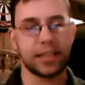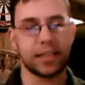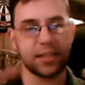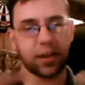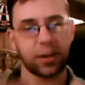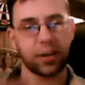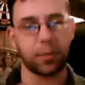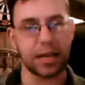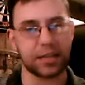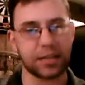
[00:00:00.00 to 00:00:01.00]
are your
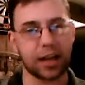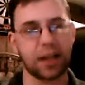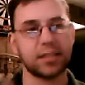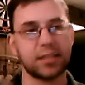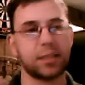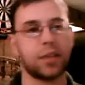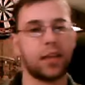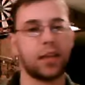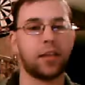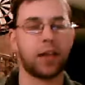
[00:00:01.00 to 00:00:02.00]
basic concepts,
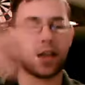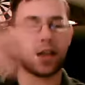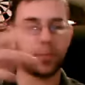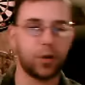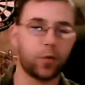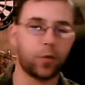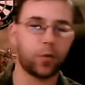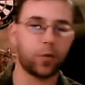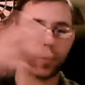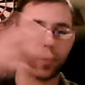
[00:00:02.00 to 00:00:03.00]
and then as we go
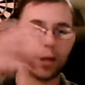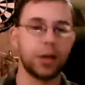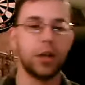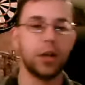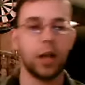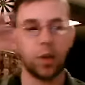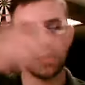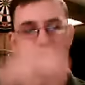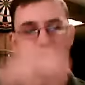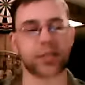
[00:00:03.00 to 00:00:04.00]
forward, we'll
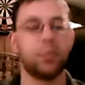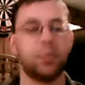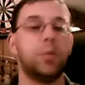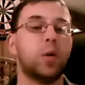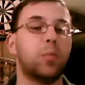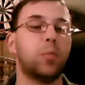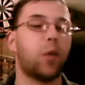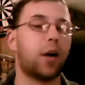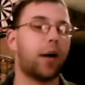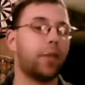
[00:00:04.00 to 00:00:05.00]
just build more
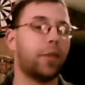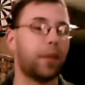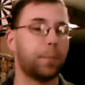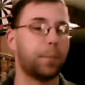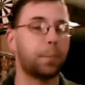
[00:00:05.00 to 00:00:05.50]
on them.